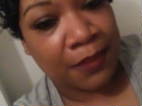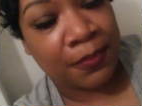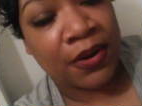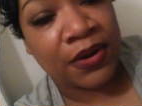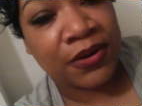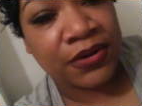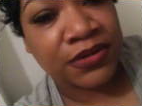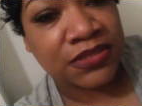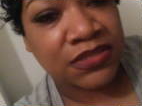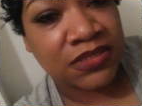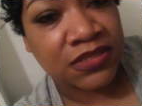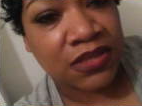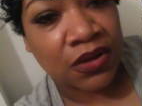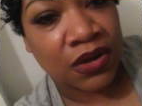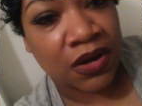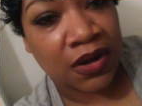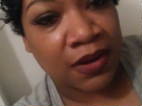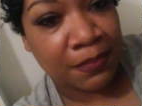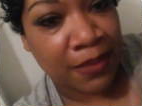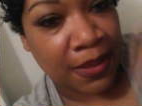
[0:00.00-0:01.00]
purse
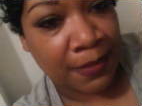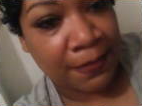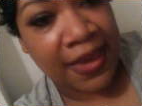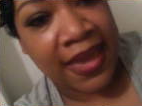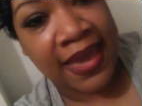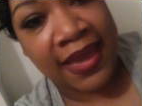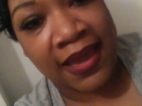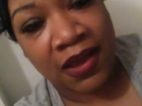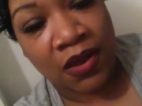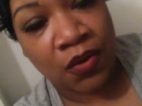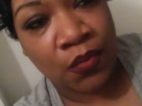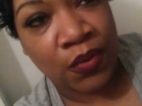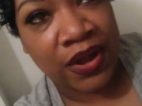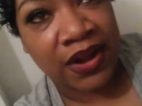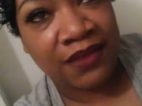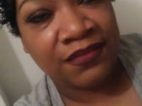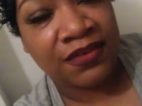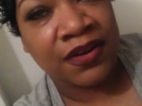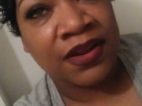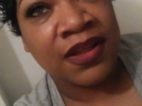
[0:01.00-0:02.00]
or in my bag or
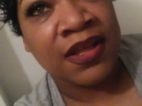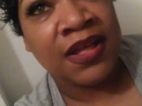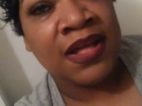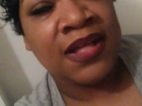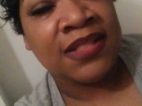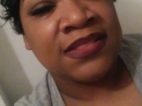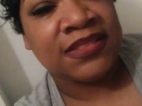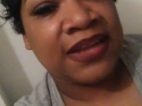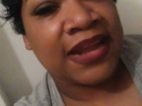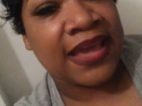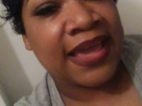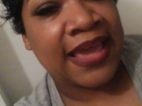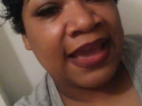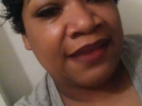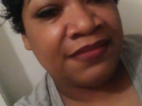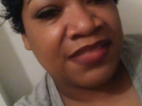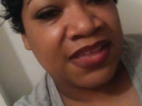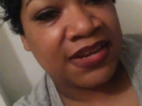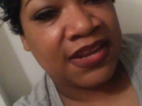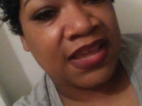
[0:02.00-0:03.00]
whatever that I
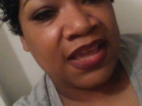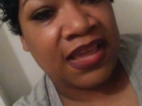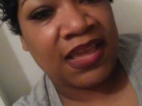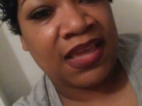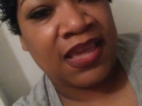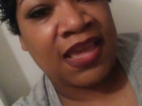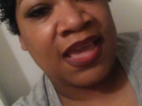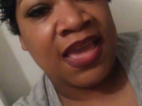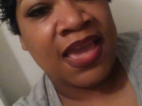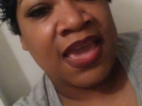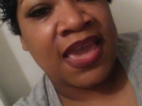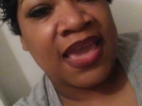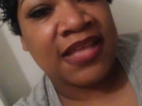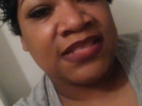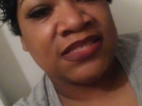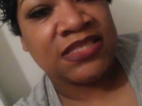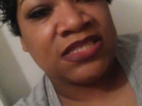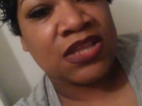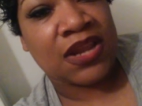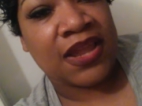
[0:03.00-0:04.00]
have that day.
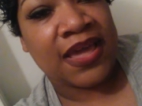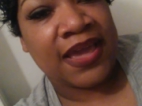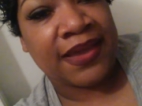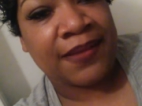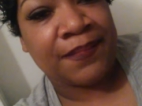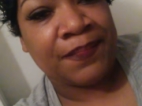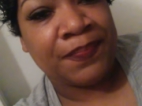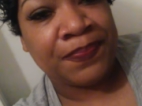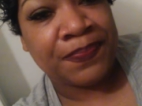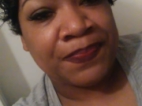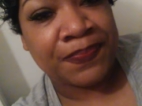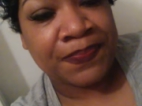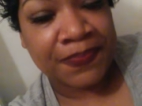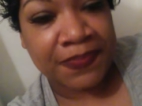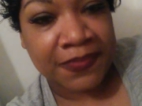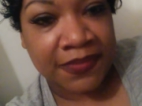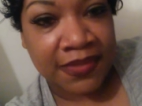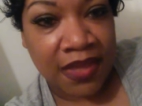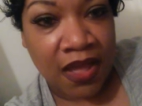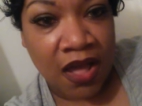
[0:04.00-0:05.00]
And so like
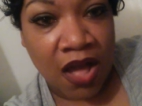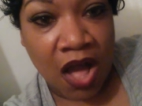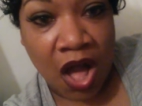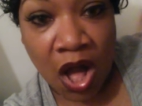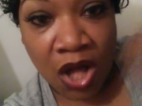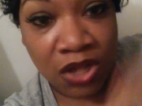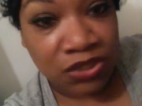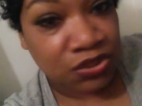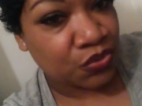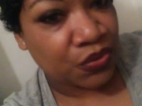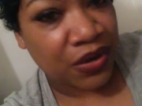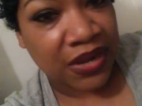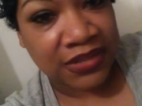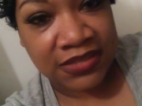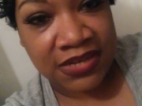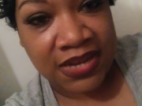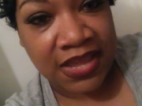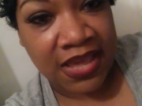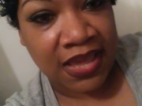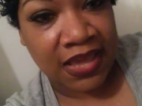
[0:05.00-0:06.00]
all throughout
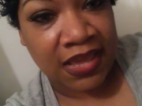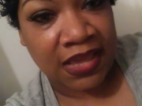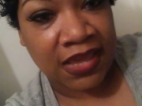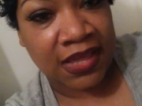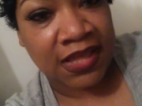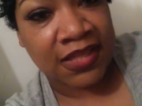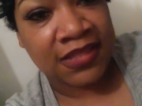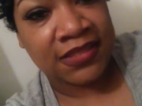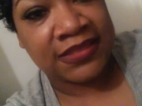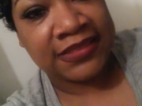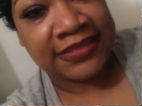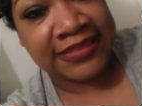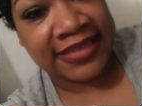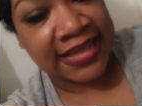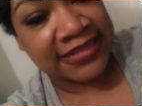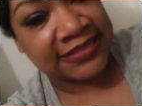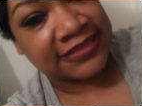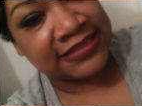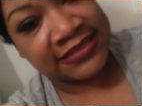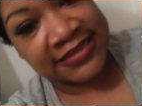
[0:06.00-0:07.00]
the day,
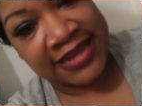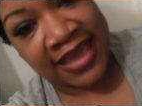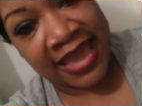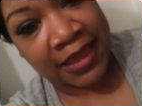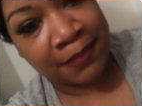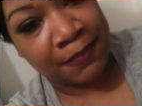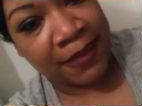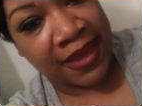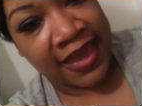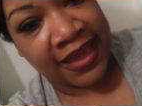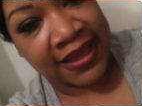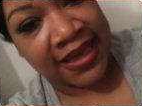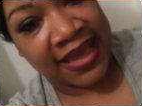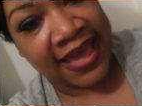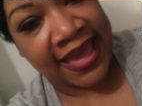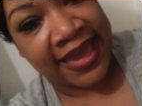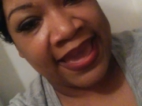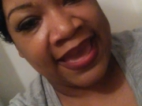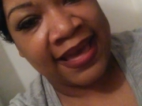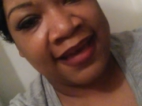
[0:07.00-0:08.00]
that snack bag I
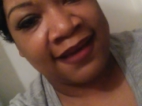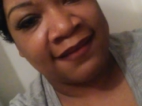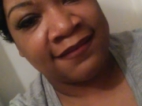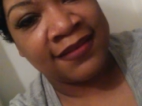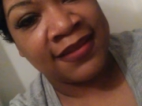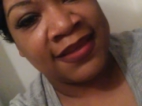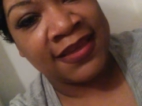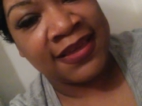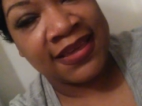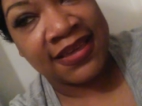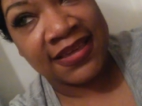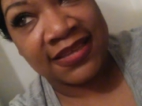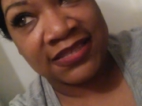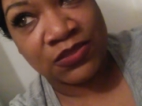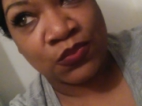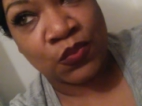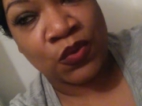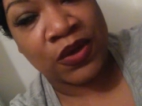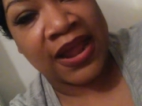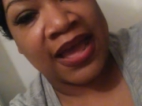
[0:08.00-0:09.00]
have
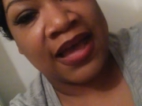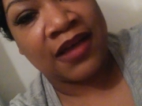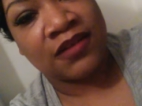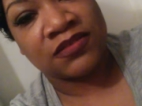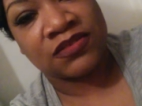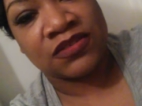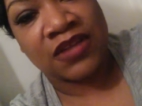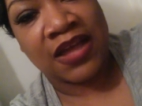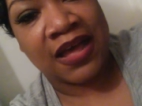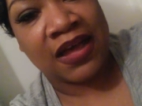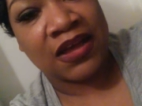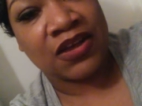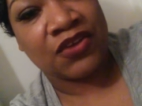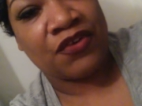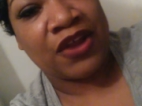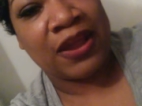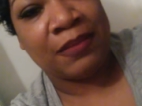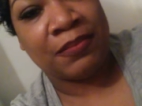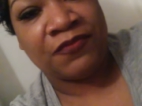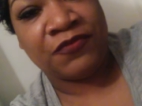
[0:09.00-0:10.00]
is what I'll
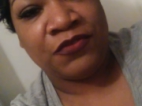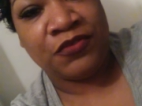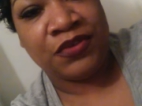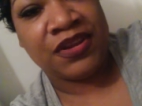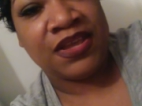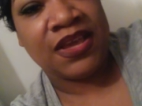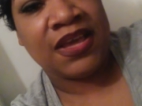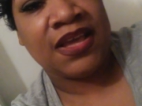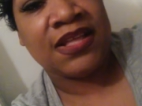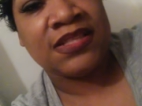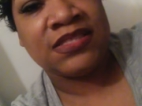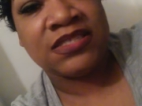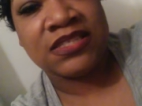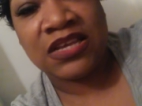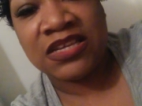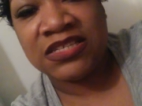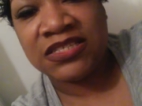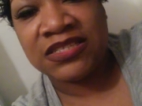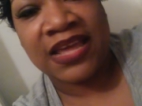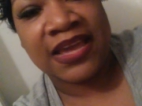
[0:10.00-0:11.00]
grab a few nuts.
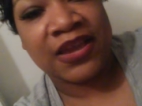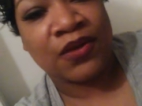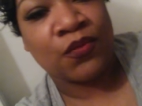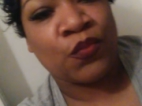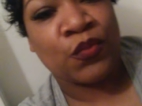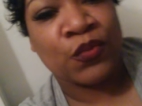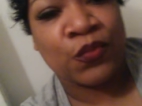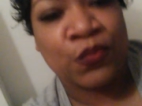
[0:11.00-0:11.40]
It's like